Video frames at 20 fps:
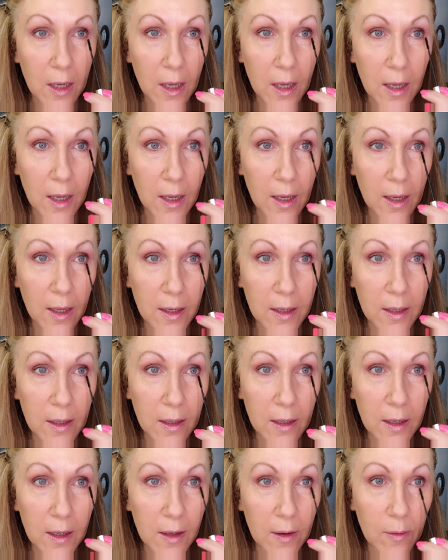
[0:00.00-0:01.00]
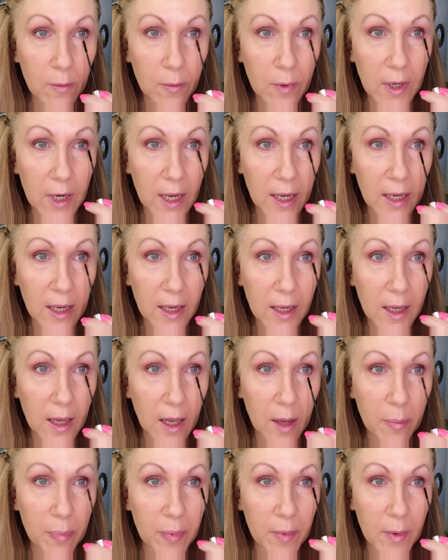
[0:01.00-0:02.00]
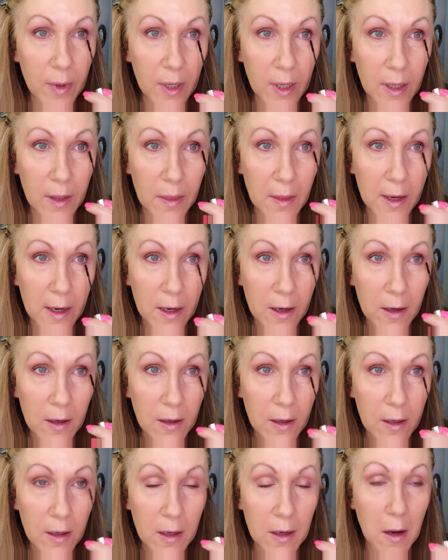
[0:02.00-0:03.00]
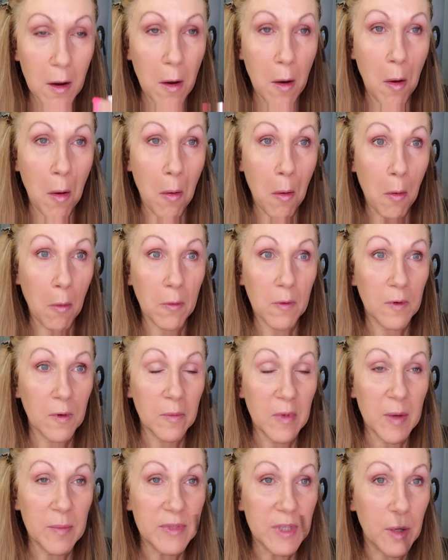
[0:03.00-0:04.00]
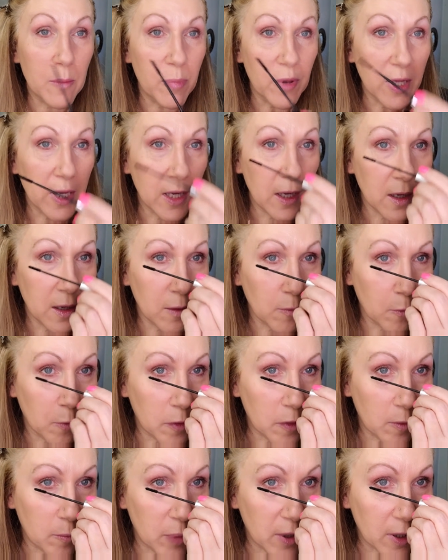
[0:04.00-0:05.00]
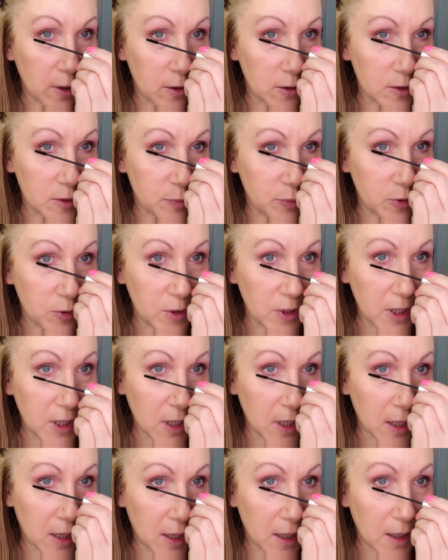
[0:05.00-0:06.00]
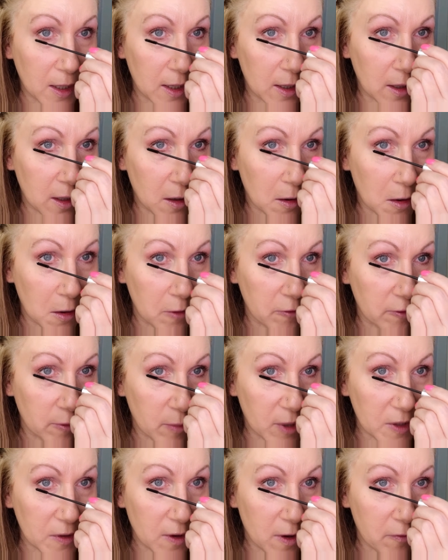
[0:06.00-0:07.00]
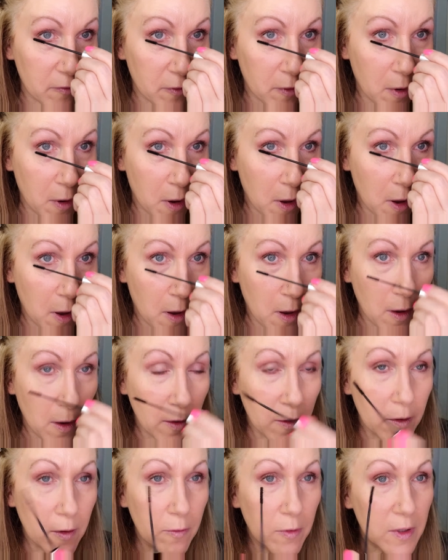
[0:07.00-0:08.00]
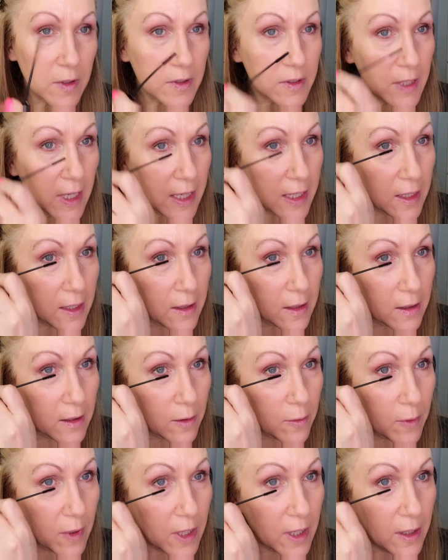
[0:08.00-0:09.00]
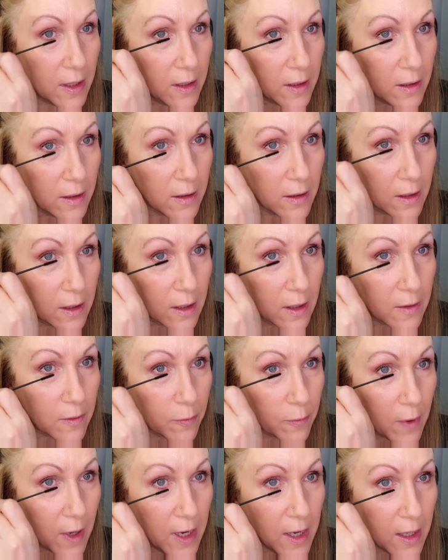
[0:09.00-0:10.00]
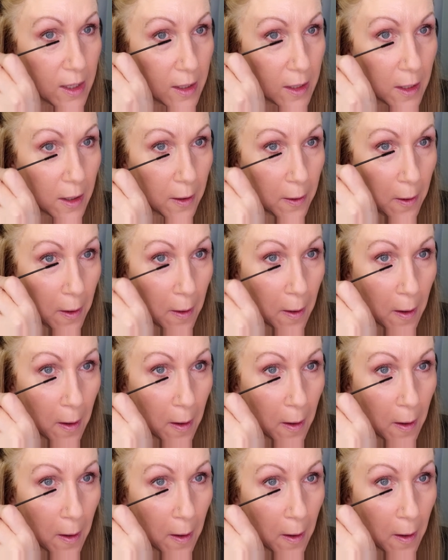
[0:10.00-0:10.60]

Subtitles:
And when I get up in there, sometimes I'll blink with the bigger spoolie and I get it all over myself. So this tiny little one gets right in here